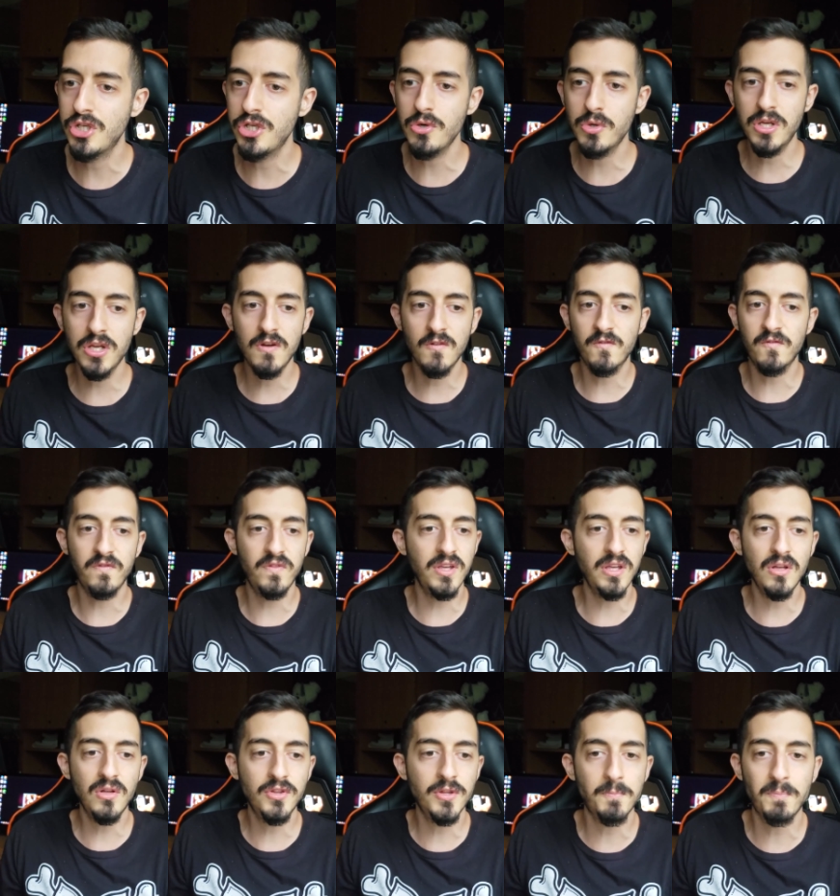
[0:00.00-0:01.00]
You can
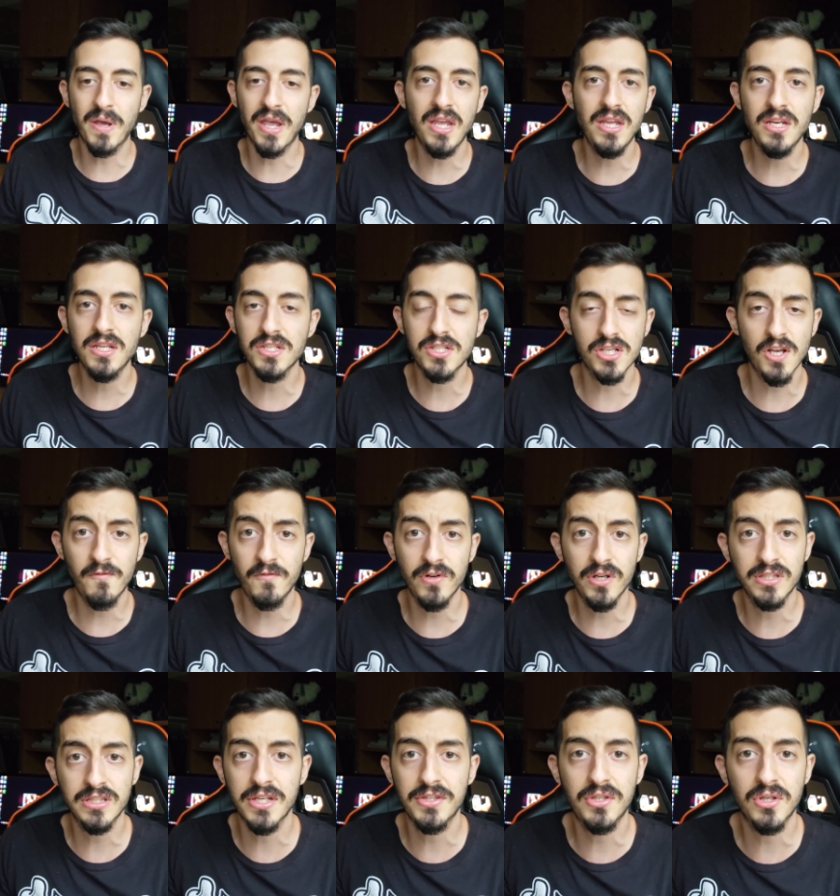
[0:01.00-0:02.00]
feel the pain and
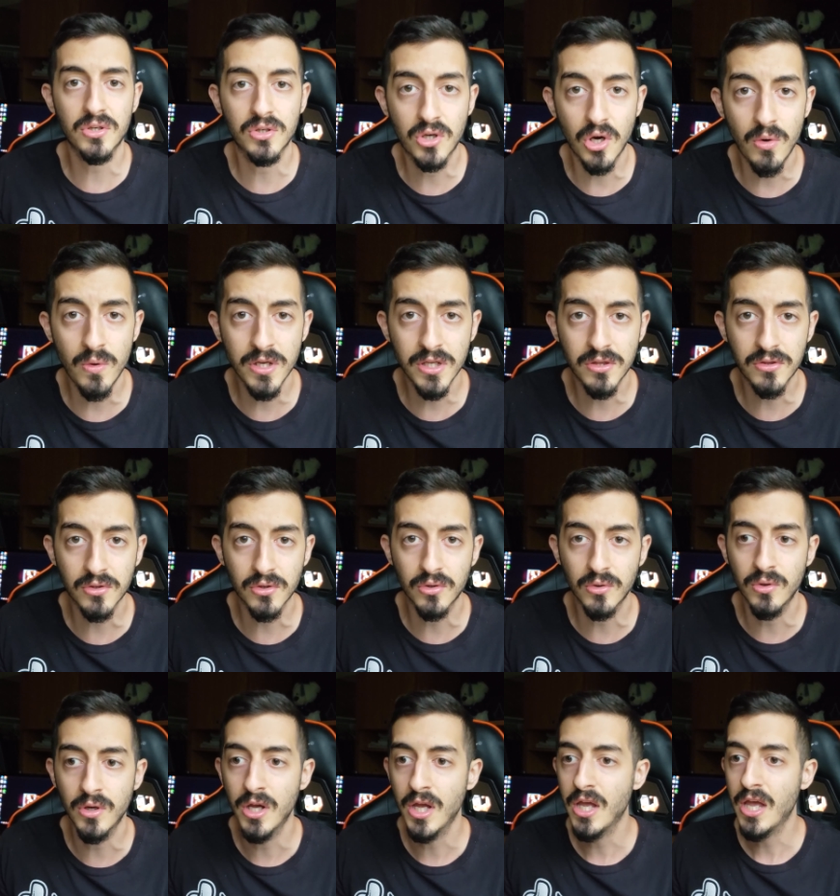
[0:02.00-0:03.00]
suffering that they're going
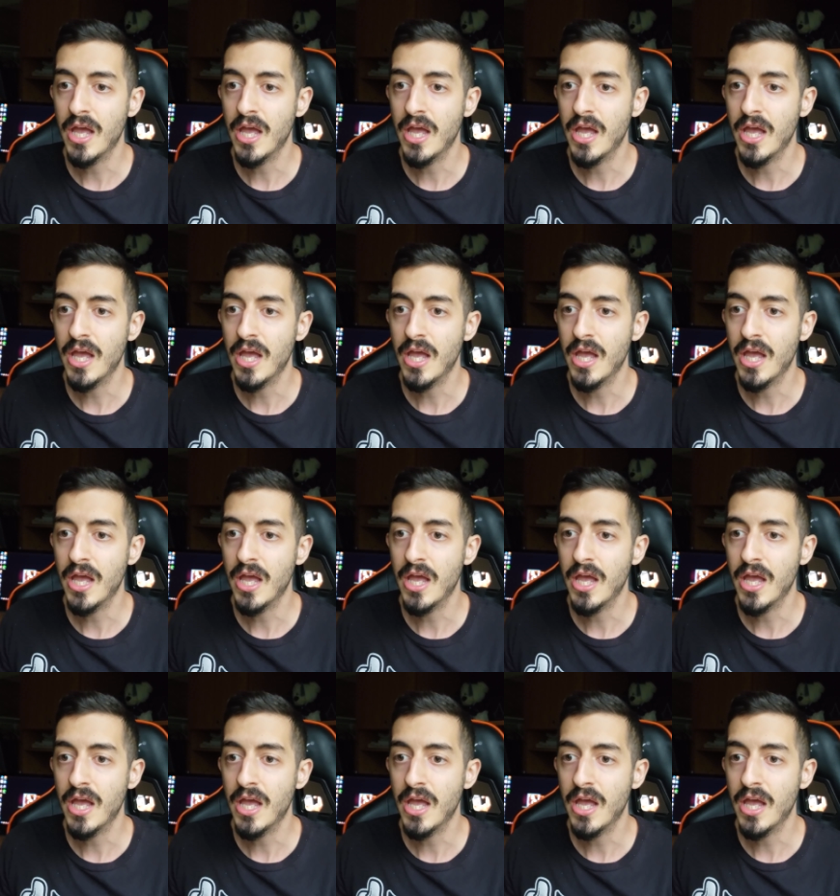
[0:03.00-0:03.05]
through.